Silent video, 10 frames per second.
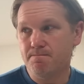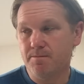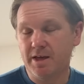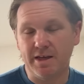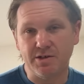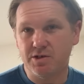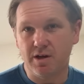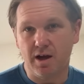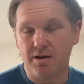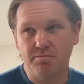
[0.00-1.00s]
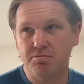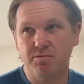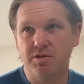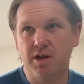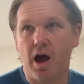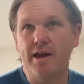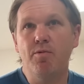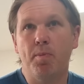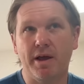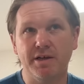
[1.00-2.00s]
He is
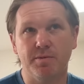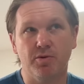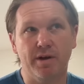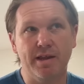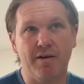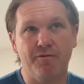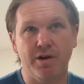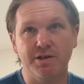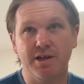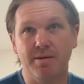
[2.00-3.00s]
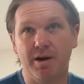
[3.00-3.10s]
irreplaceable in that French team,